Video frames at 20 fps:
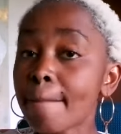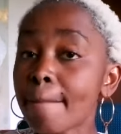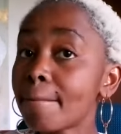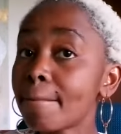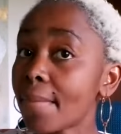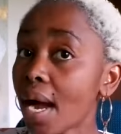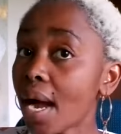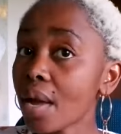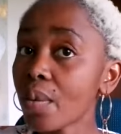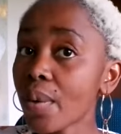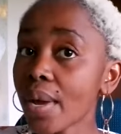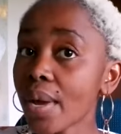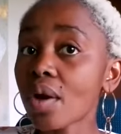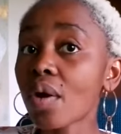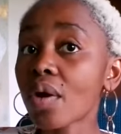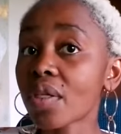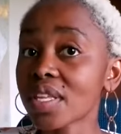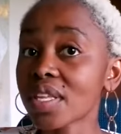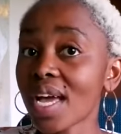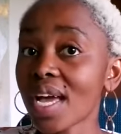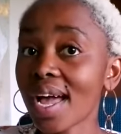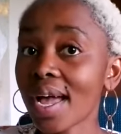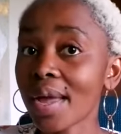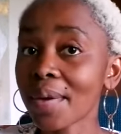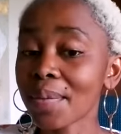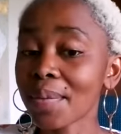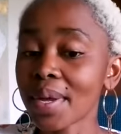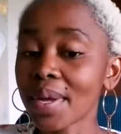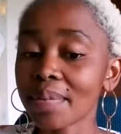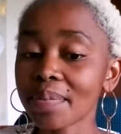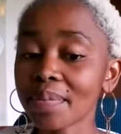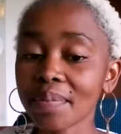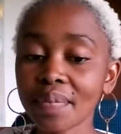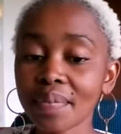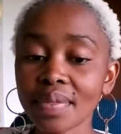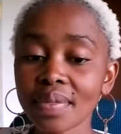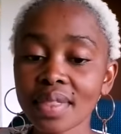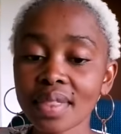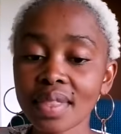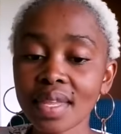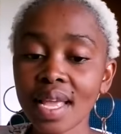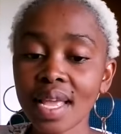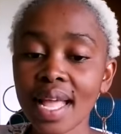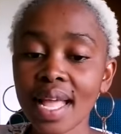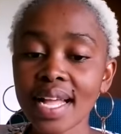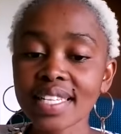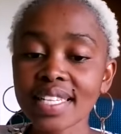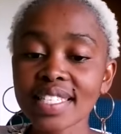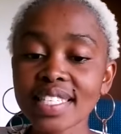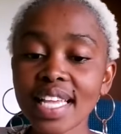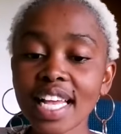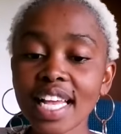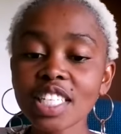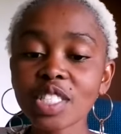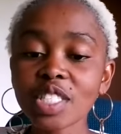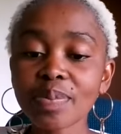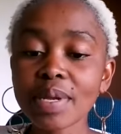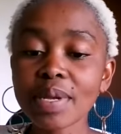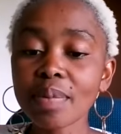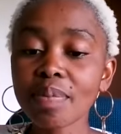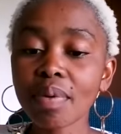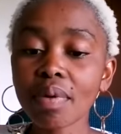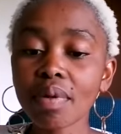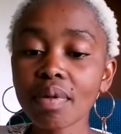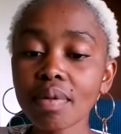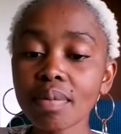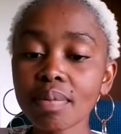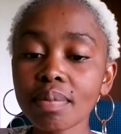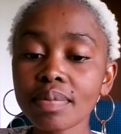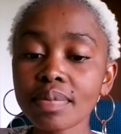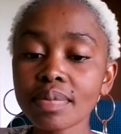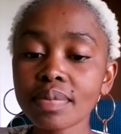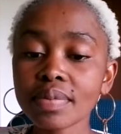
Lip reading: my way or the highway. Such people